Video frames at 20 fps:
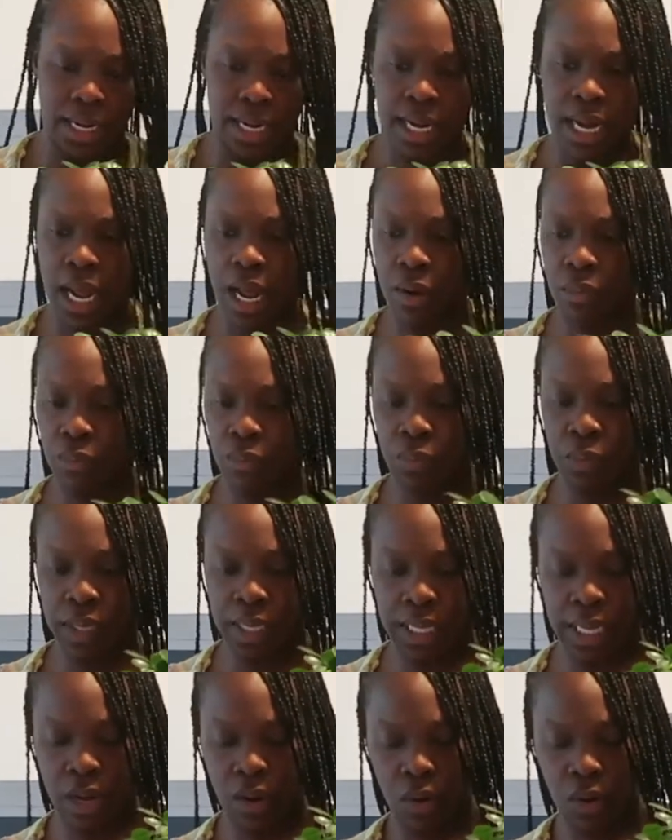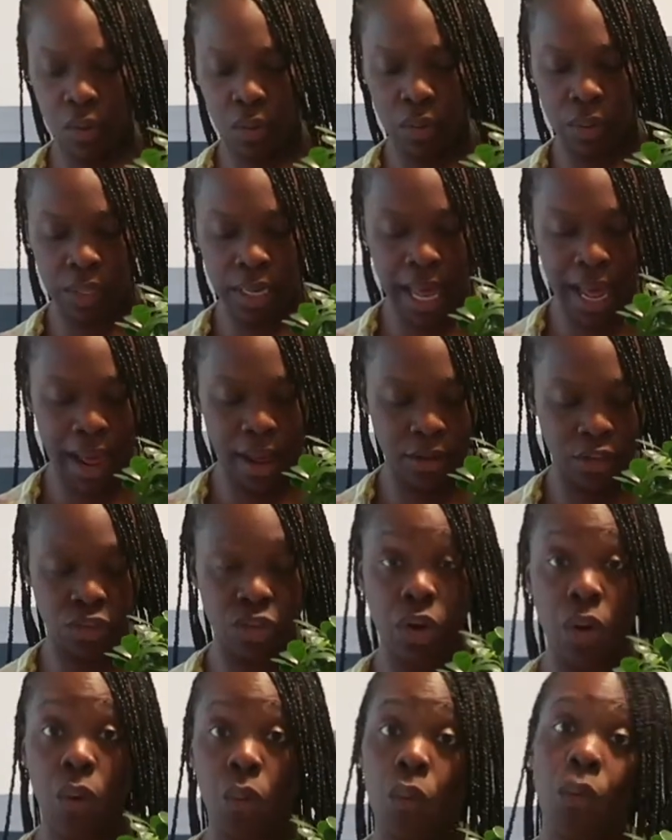Not really a whole lot.
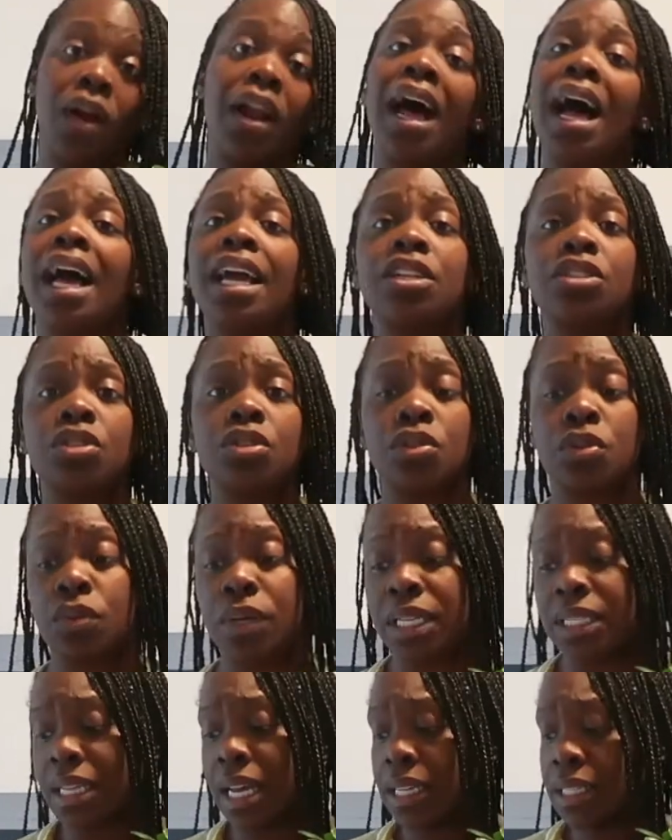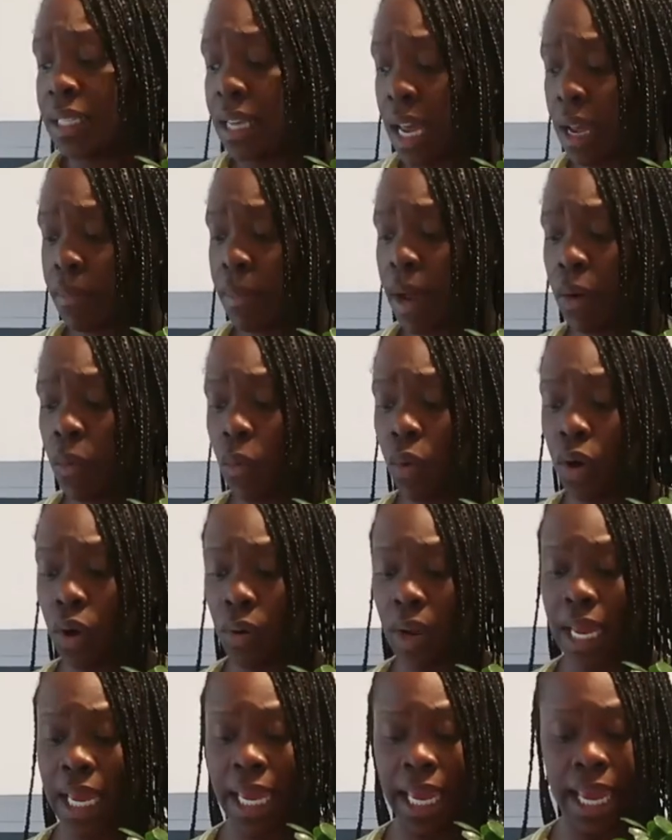So what I do is I take my
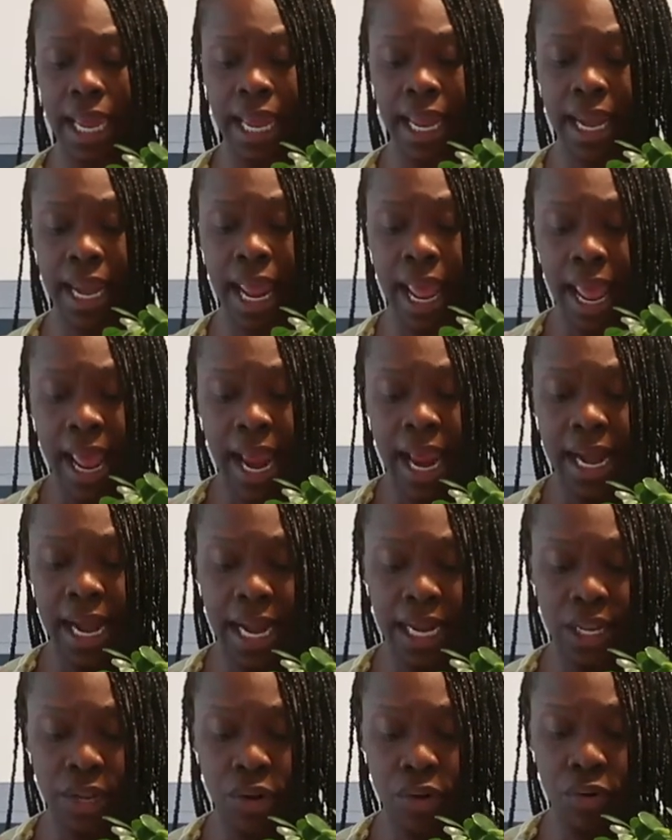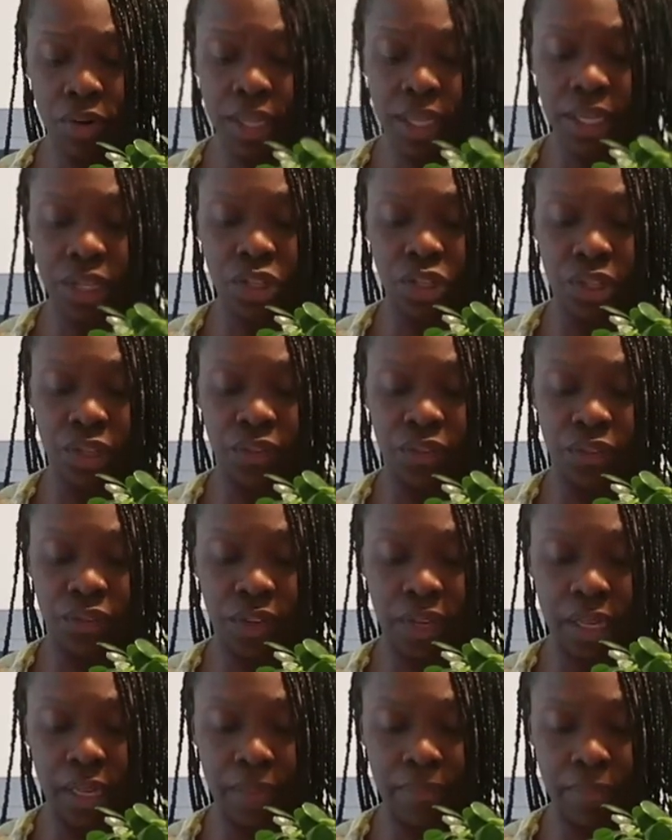watering can and I literally just
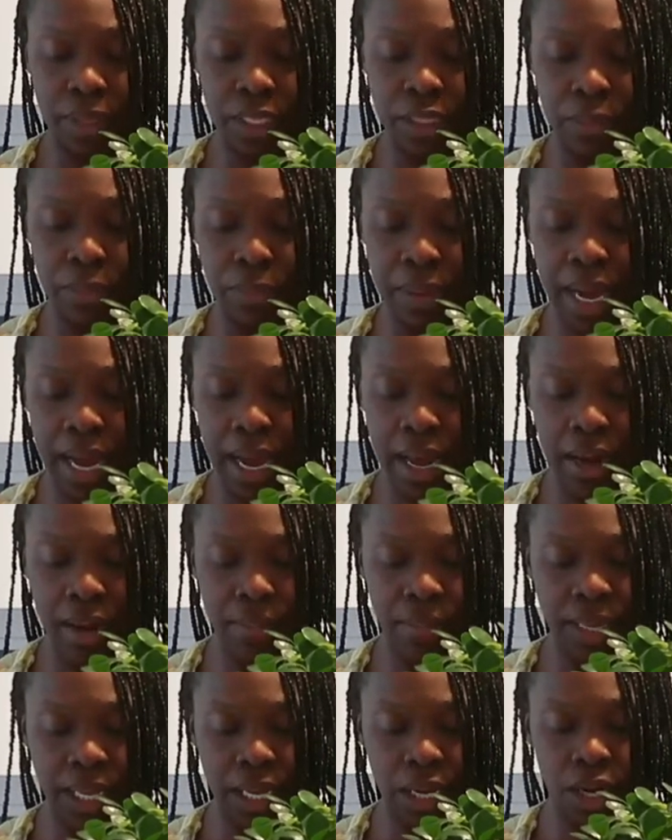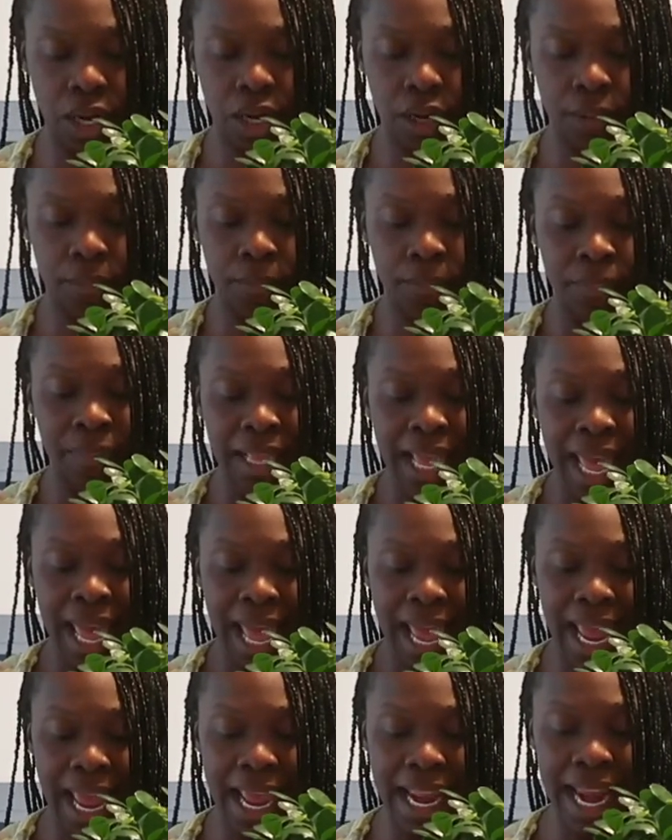fill up this bottom here,
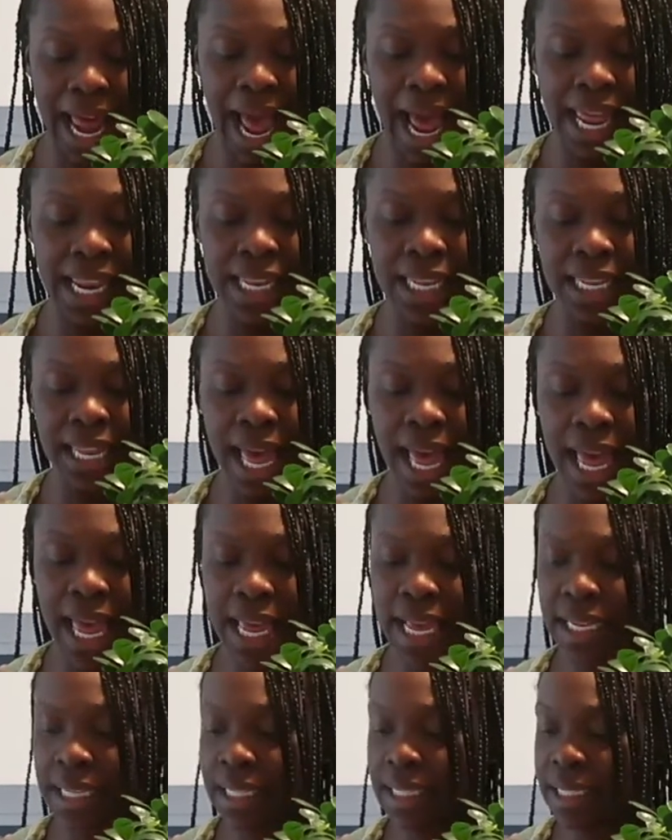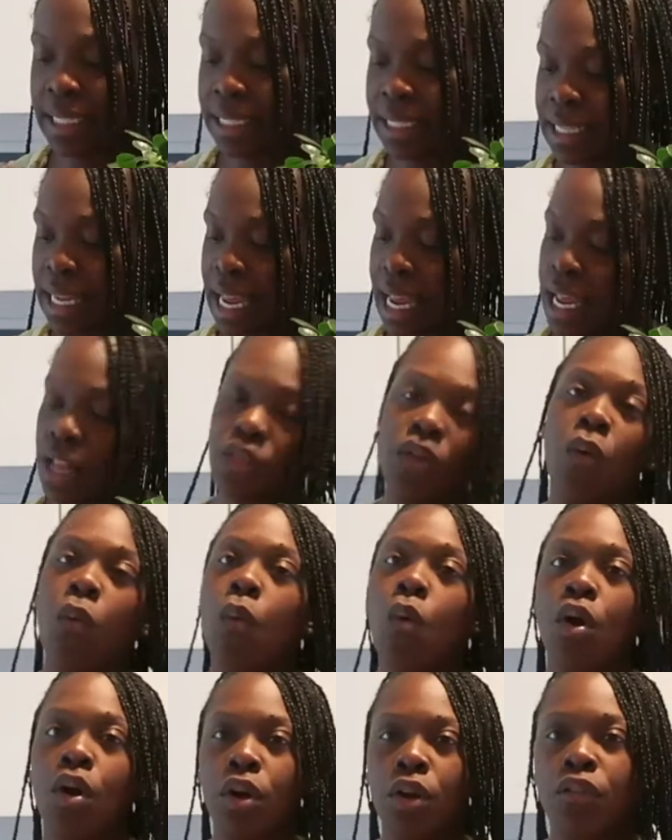and I let it sit in the
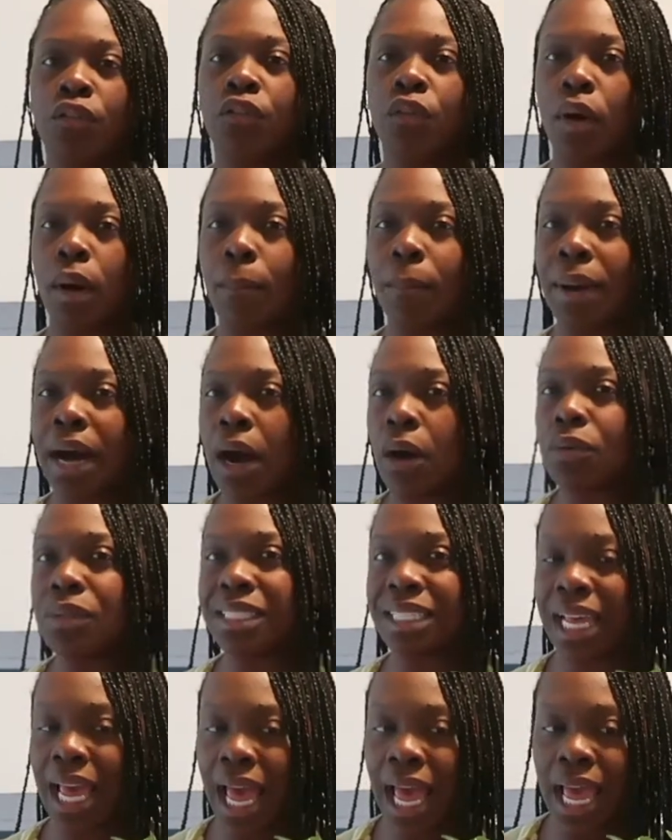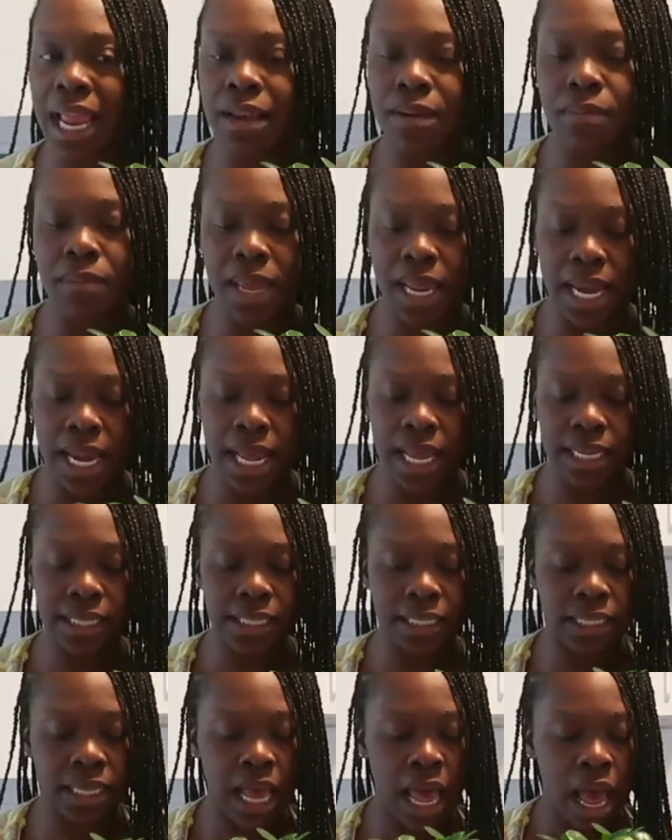water for about 10
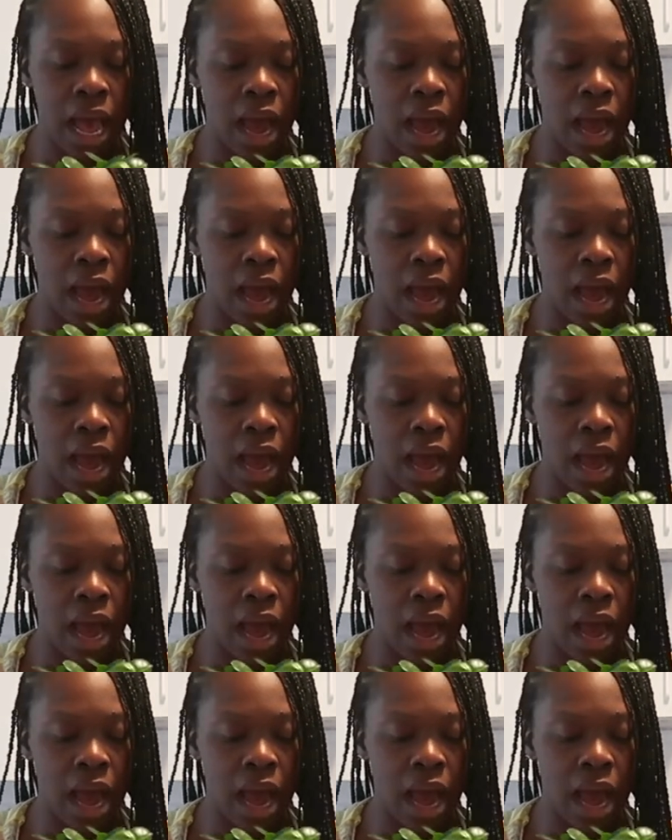minutes